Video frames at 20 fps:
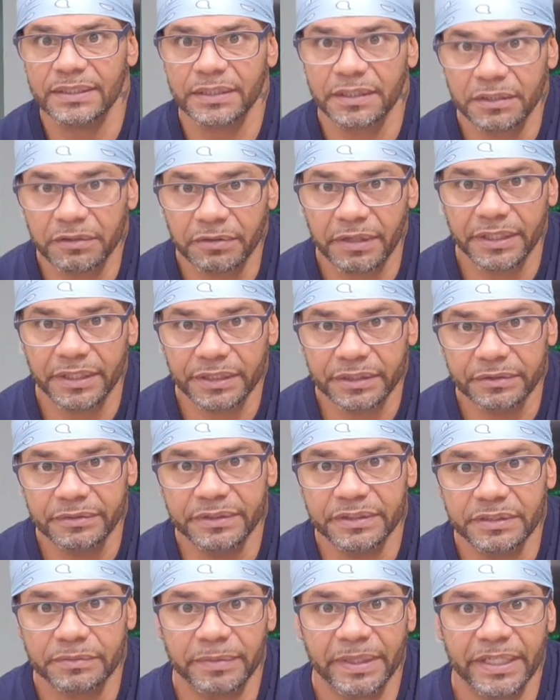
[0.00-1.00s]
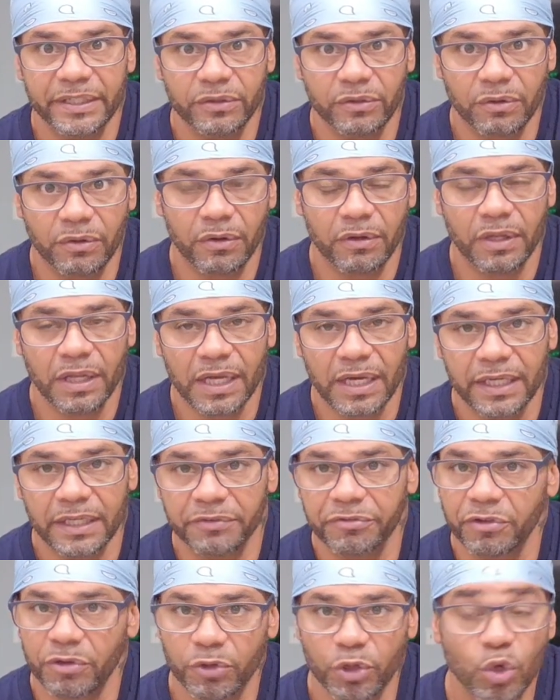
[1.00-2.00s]
The credit unions, man, you go online.
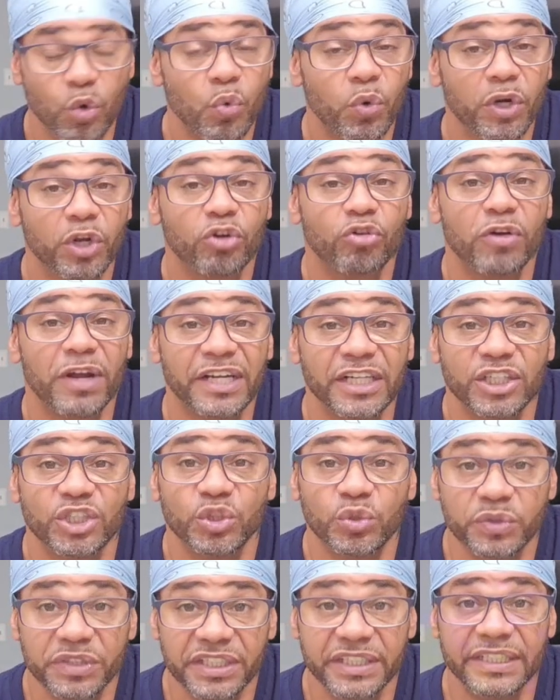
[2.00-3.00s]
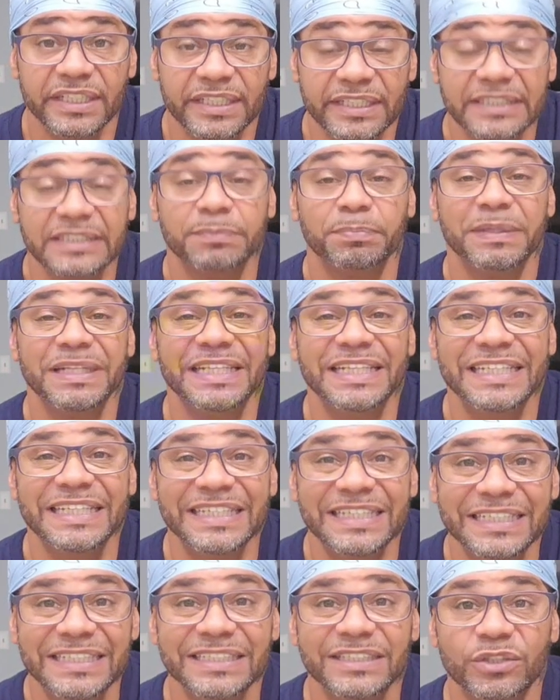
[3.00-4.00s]
If you don't know what a credit union is,
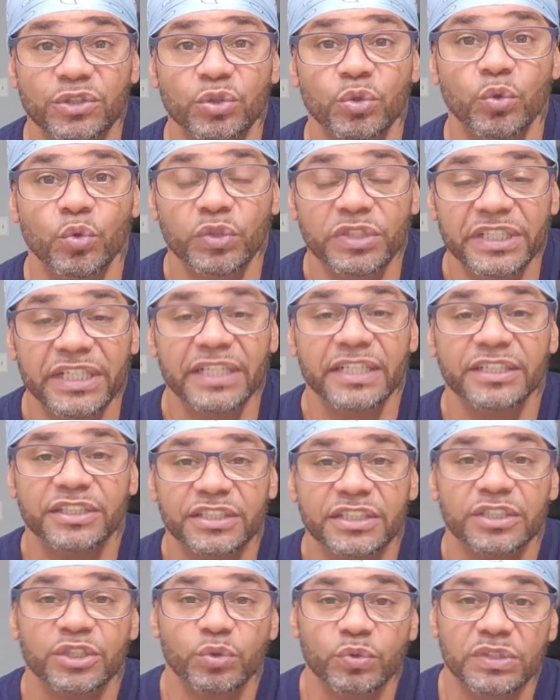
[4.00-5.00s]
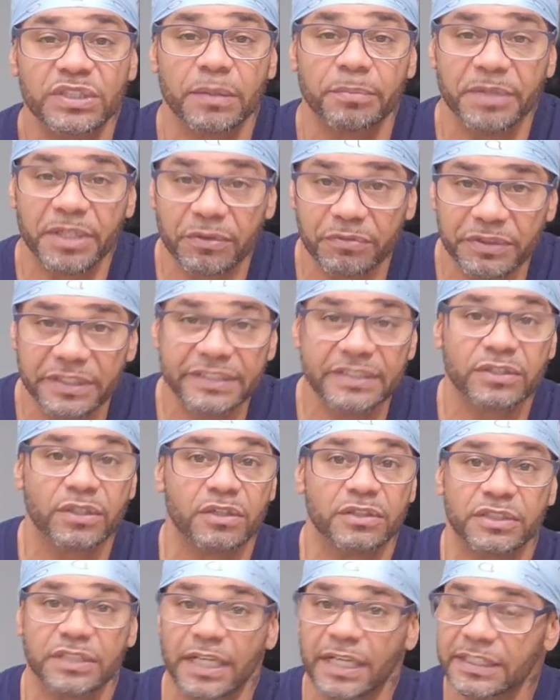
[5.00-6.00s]
please do diligent. Do some of your
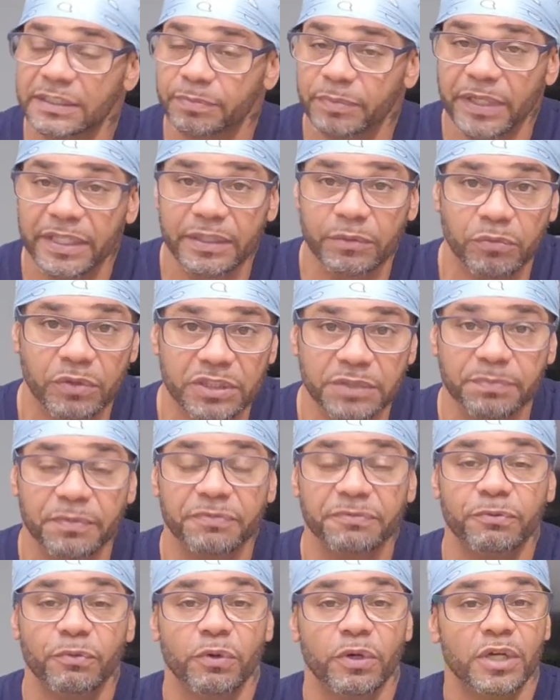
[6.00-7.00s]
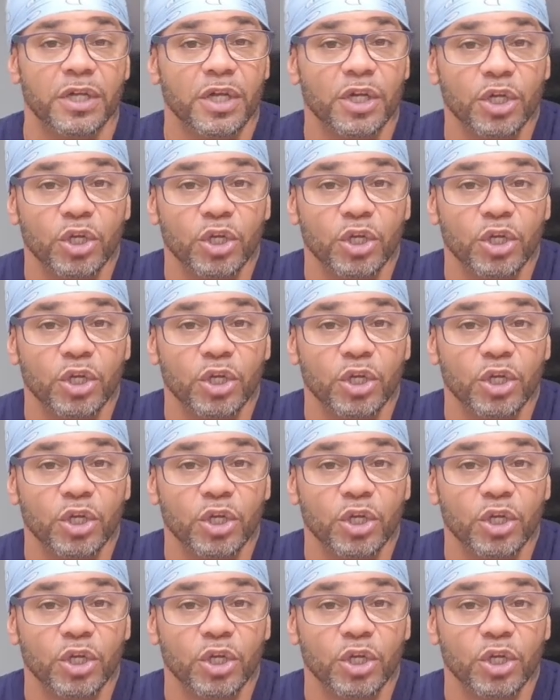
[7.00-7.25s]
research. I explained it once before.